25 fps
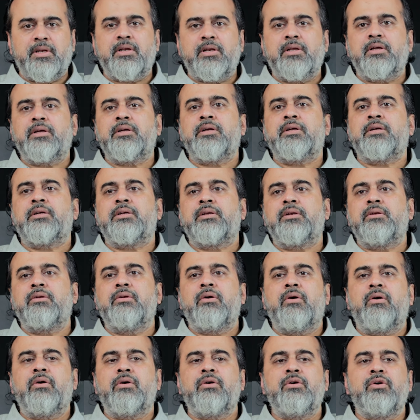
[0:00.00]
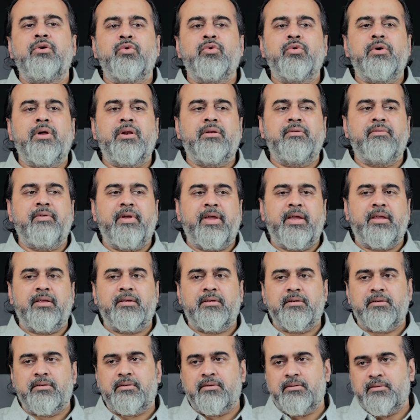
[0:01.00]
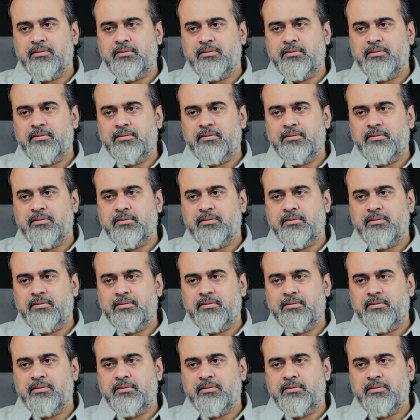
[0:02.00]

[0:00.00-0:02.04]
in a non-dual way.